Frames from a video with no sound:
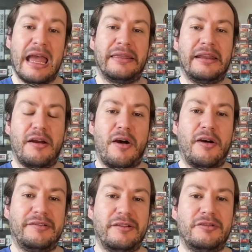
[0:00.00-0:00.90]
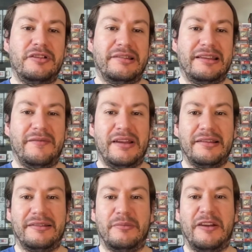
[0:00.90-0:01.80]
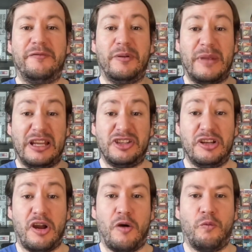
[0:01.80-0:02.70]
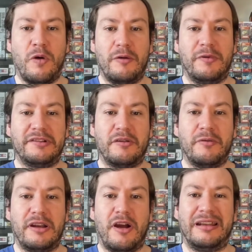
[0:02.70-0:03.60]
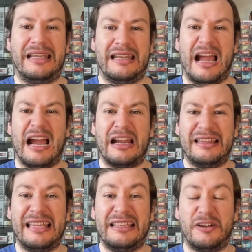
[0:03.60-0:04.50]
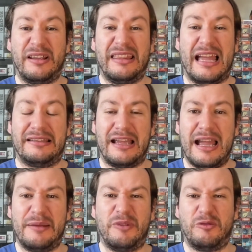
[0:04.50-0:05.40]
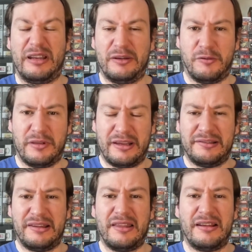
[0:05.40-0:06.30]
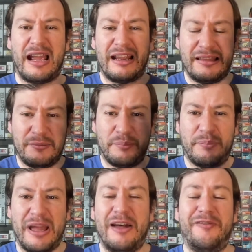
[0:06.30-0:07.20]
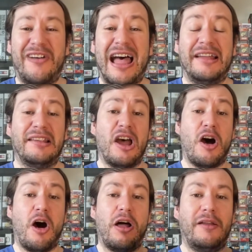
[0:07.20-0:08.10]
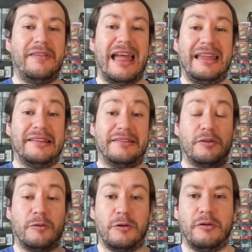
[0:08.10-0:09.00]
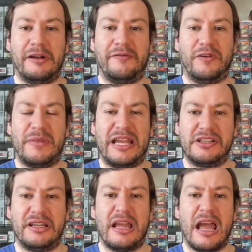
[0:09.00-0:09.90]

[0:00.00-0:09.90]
And then also just giving us some information on what was going on in Ireland during that time between Northern and Southern Ireland, Belfast, all that historical information.